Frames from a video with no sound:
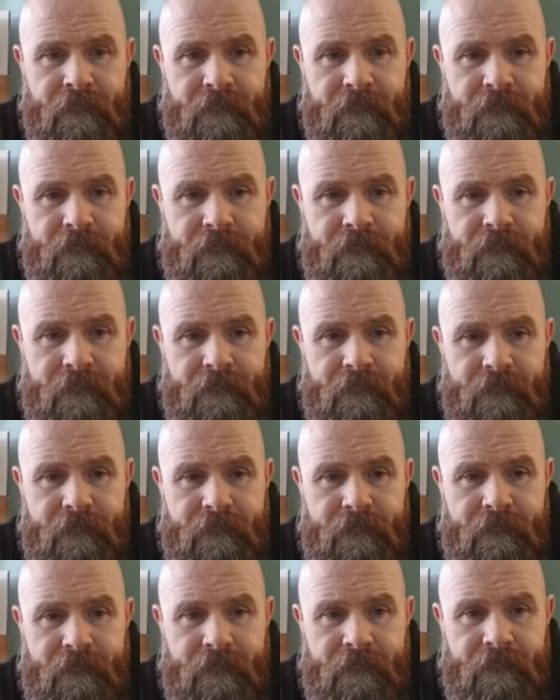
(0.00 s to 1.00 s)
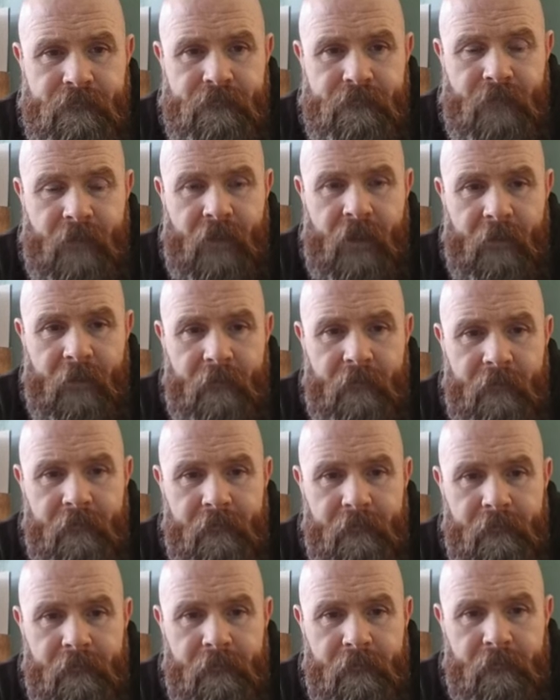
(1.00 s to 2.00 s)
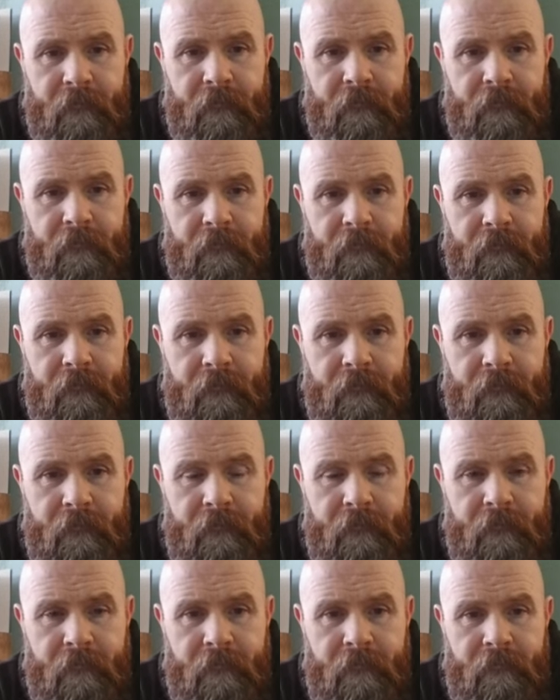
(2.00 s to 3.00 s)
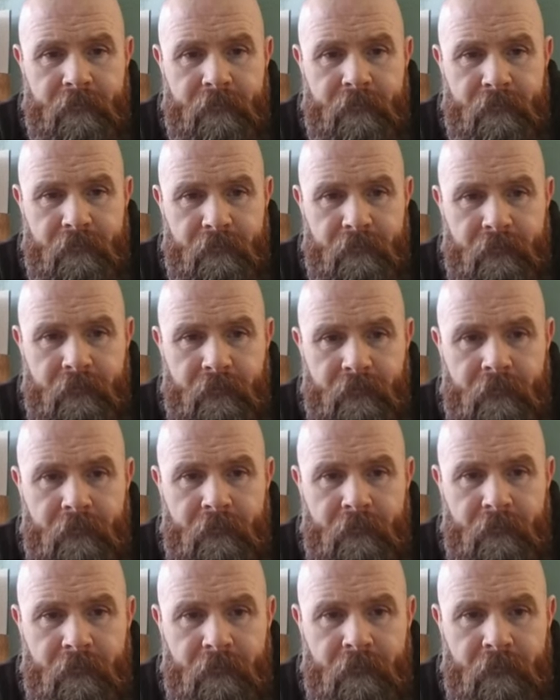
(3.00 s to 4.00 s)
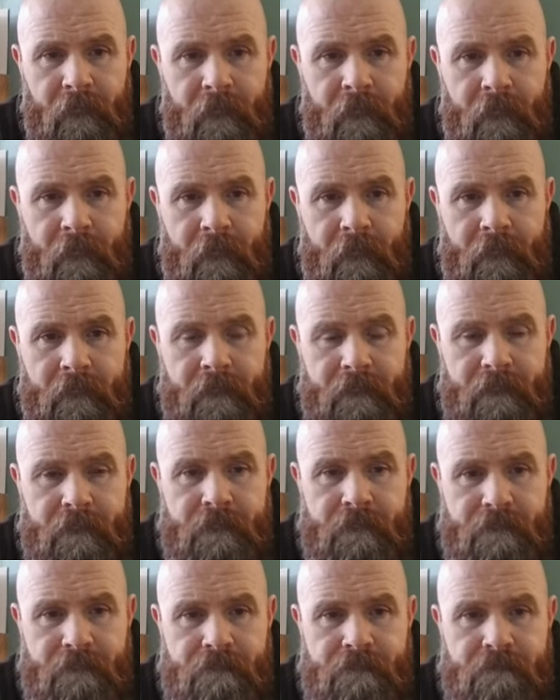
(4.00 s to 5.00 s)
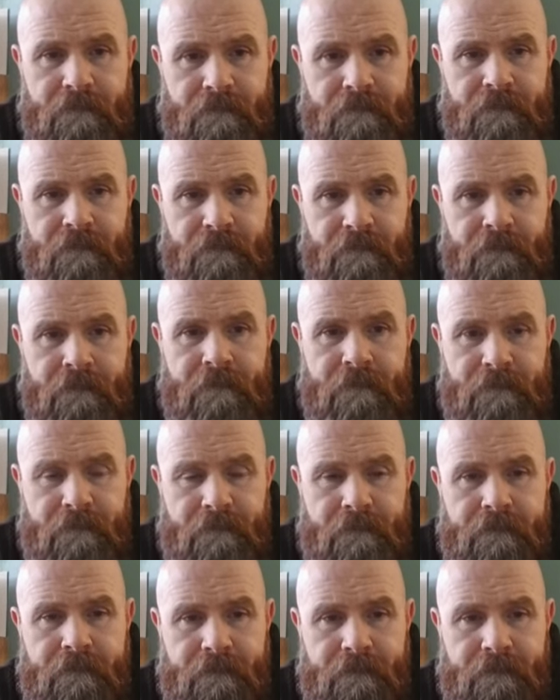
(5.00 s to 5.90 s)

No words are spoken by the person on screen.